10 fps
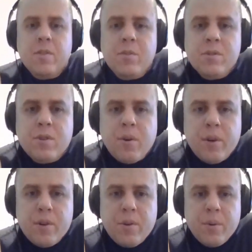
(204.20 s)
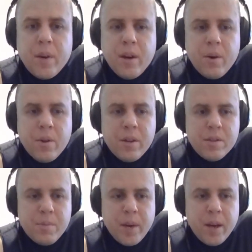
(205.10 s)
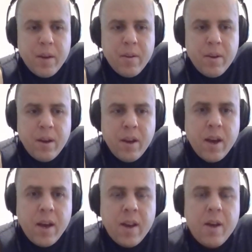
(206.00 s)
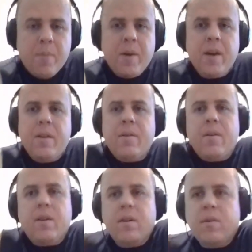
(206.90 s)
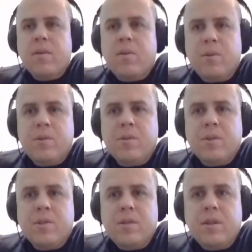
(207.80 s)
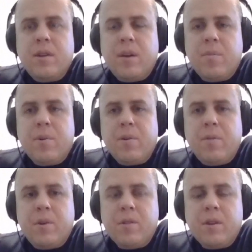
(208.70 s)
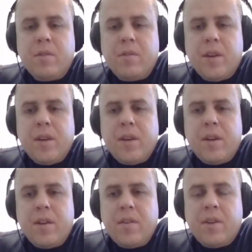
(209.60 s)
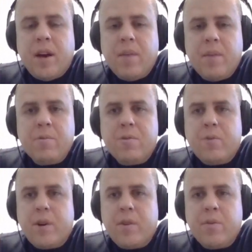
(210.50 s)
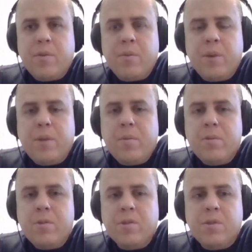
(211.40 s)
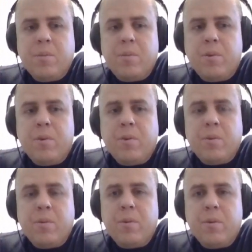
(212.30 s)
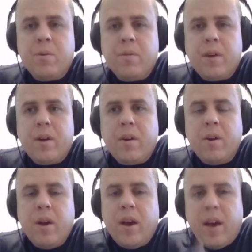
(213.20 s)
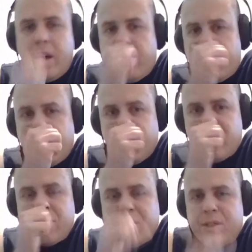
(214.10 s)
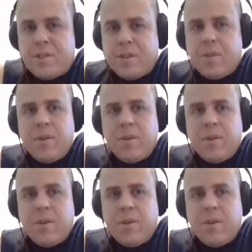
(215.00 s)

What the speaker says: was going to kill this man. And I mean, of course, Liston, I believe, was undefeated at the time. He was running through people, just a brutal, brutal fighter. And of course, Liston,